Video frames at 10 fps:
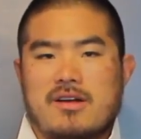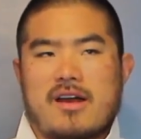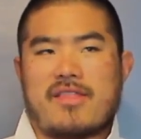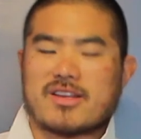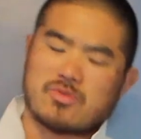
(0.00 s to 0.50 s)

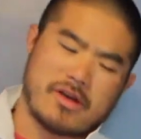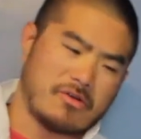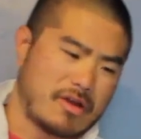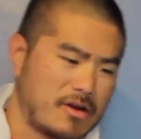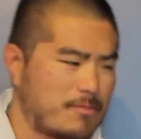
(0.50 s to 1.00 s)
And that's why
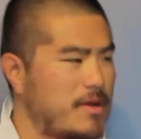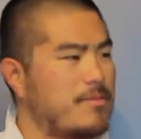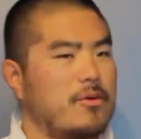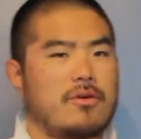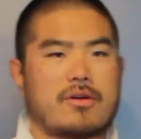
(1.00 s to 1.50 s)
you'll hear
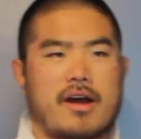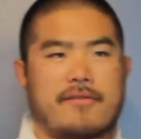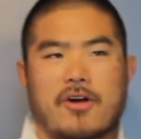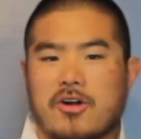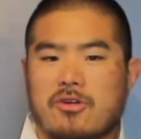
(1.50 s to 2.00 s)
people kind
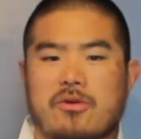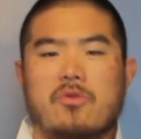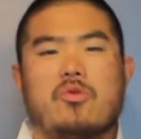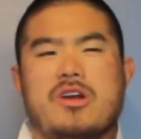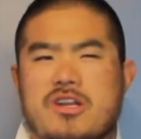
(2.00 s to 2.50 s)
of
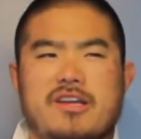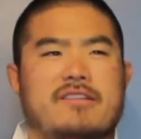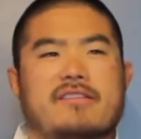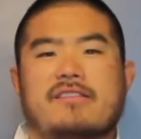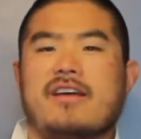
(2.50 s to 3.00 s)
arguing, we need
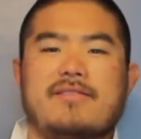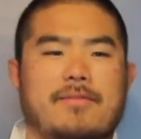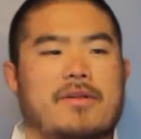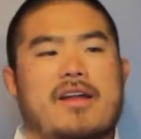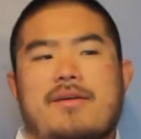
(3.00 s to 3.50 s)
to save the
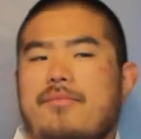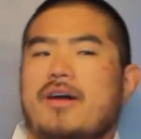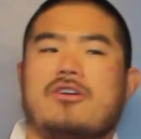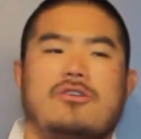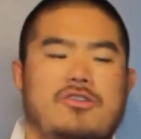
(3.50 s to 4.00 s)
planet by
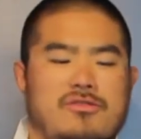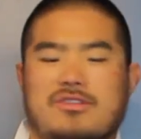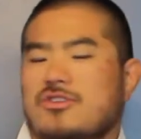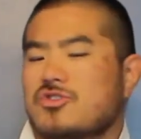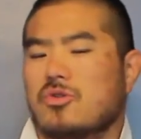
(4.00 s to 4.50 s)

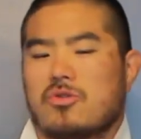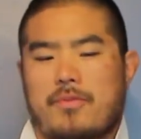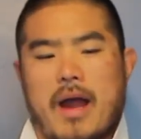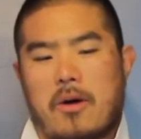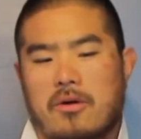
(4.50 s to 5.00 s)
using solar
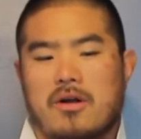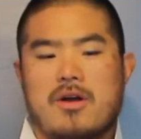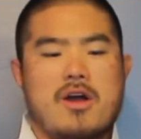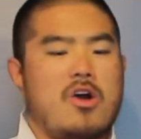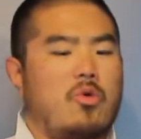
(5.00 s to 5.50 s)
power,
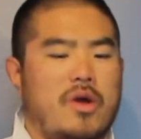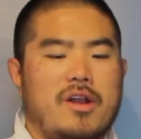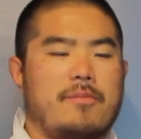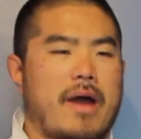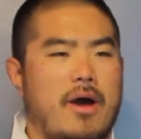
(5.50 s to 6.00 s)

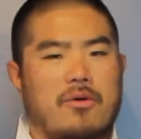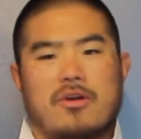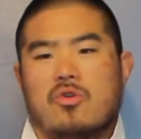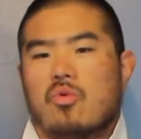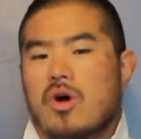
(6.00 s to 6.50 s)
wind power,
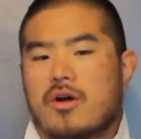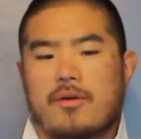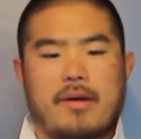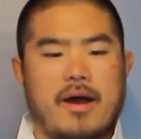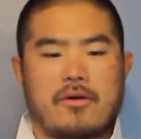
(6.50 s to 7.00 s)
water
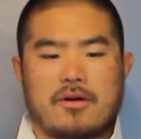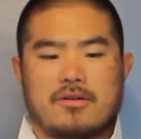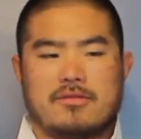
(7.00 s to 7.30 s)
power.